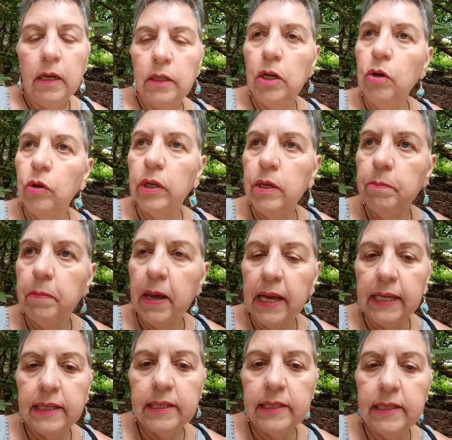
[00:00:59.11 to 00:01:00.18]
They look at the
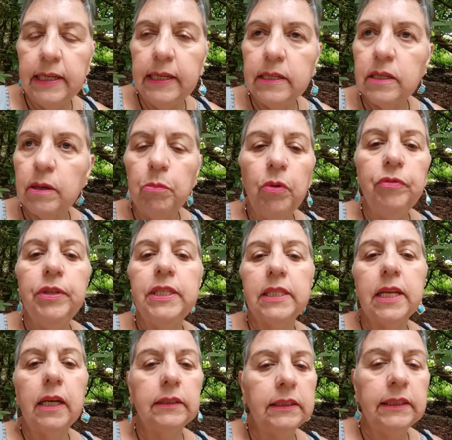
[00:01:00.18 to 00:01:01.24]
magazines and movie
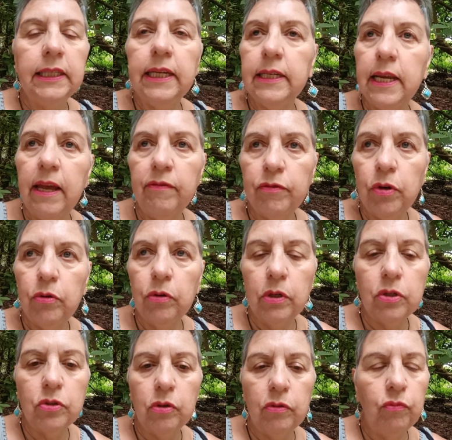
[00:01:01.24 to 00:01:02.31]
stars and think they have to look
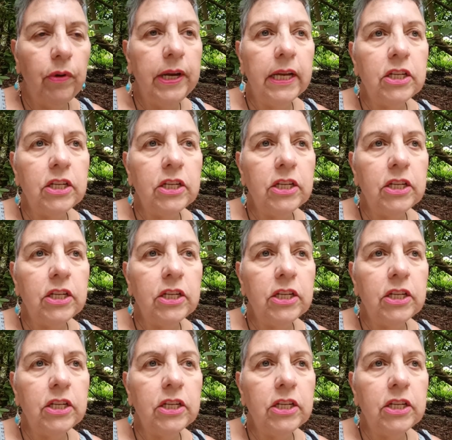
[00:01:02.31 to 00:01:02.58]
a certain way.